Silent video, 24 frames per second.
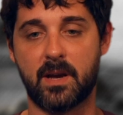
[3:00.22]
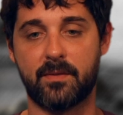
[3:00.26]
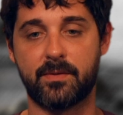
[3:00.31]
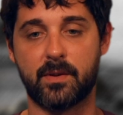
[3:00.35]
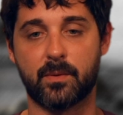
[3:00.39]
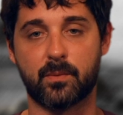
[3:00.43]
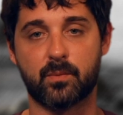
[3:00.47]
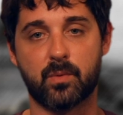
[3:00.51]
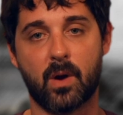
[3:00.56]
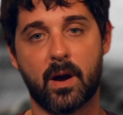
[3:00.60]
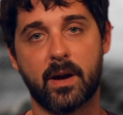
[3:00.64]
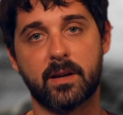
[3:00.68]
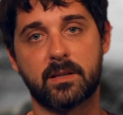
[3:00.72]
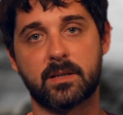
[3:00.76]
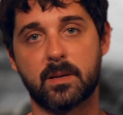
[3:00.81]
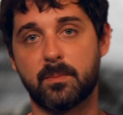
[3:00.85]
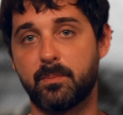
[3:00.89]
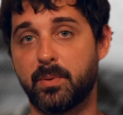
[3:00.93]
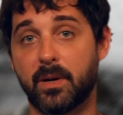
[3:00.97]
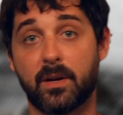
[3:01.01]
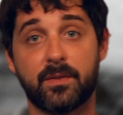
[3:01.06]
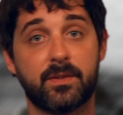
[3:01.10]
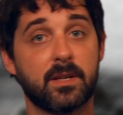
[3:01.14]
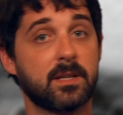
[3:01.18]
have the right to
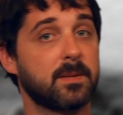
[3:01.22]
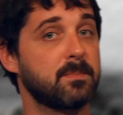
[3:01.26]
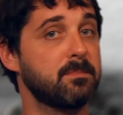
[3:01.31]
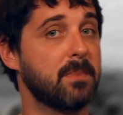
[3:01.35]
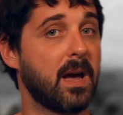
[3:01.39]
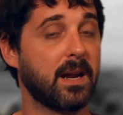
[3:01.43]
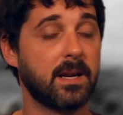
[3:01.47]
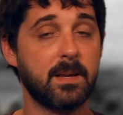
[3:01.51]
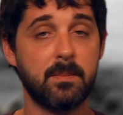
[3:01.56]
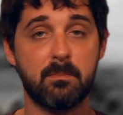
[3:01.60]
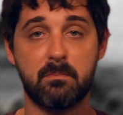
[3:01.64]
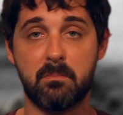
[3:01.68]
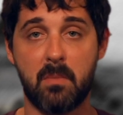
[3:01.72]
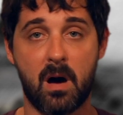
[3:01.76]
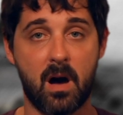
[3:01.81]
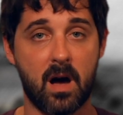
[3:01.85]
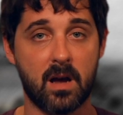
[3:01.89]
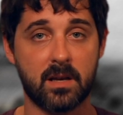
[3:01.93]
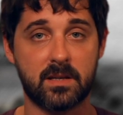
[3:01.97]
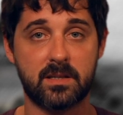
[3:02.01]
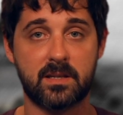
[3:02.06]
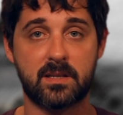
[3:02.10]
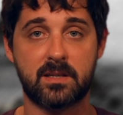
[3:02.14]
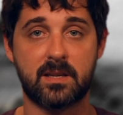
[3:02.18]
build as many
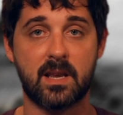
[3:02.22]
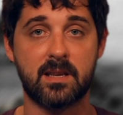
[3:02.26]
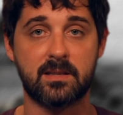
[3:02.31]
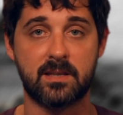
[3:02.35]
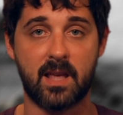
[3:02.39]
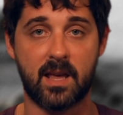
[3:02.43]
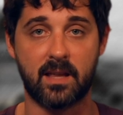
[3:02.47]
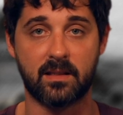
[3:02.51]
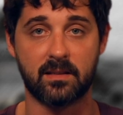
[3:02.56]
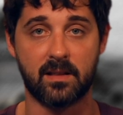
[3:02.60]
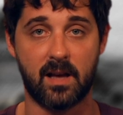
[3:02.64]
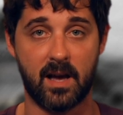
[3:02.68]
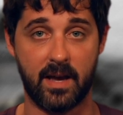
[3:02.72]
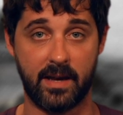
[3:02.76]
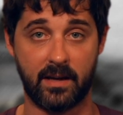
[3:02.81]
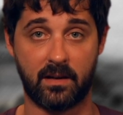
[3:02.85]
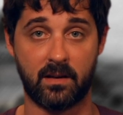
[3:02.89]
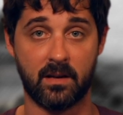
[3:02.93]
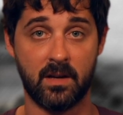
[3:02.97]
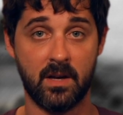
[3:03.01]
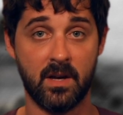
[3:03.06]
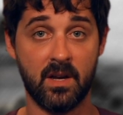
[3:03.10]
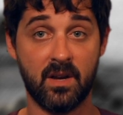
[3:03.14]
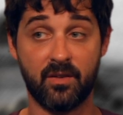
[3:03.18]
mosques as they
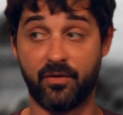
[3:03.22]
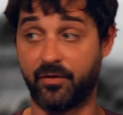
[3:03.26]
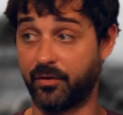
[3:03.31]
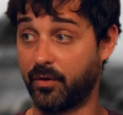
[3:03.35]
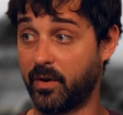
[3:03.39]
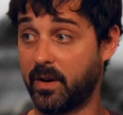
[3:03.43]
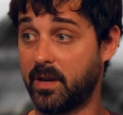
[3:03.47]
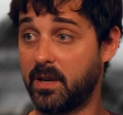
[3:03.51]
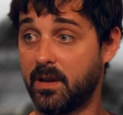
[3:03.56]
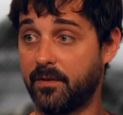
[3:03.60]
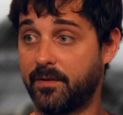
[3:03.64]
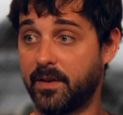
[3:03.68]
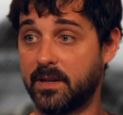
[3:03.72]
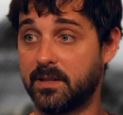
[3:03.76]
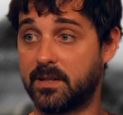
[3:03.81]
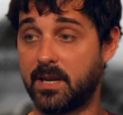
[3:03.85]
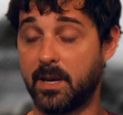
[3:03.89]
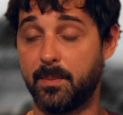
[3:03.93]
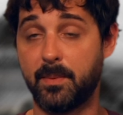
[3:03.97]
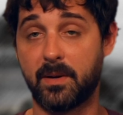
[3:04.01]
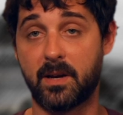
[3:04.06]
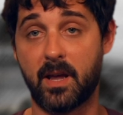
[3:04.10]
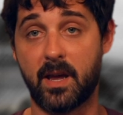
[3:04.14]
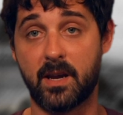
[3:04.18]
like, free of
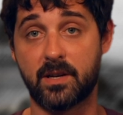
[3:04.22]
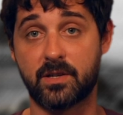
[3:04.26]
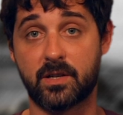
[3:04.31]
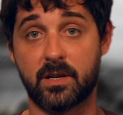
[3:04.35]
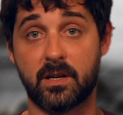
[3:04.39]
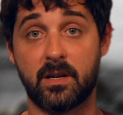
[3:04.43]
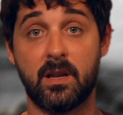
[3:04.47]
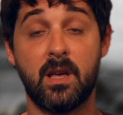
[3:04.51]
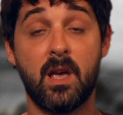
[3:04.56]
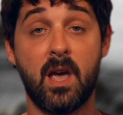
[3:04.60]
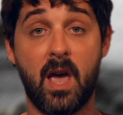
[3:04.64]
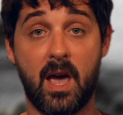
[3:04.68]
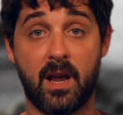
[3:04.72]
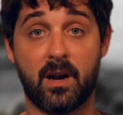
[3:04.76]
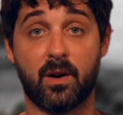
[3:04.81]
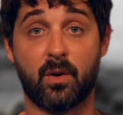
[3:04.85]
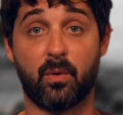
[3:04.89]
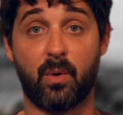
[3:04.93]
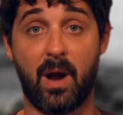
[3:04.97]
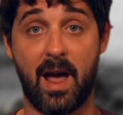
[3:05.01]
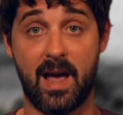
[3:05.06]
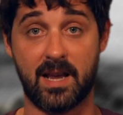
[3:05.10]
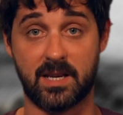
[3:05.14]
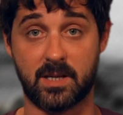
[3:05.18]
intimidation and
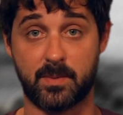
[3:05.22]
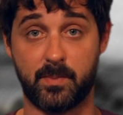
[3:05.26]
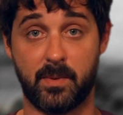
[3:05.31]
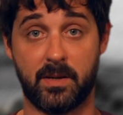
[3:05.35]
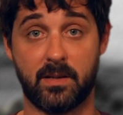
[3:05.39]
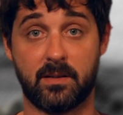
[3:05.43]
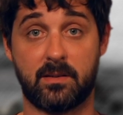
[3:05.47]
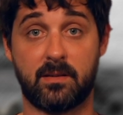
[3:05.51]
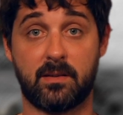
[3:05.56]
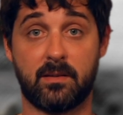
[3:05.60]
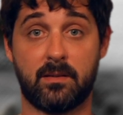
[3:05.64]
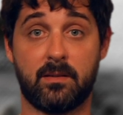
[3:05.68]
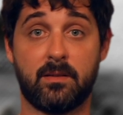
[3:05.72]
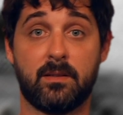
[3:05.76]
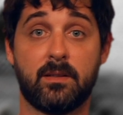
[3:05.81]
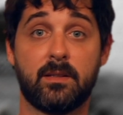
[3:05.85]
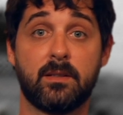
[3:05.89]
harassment.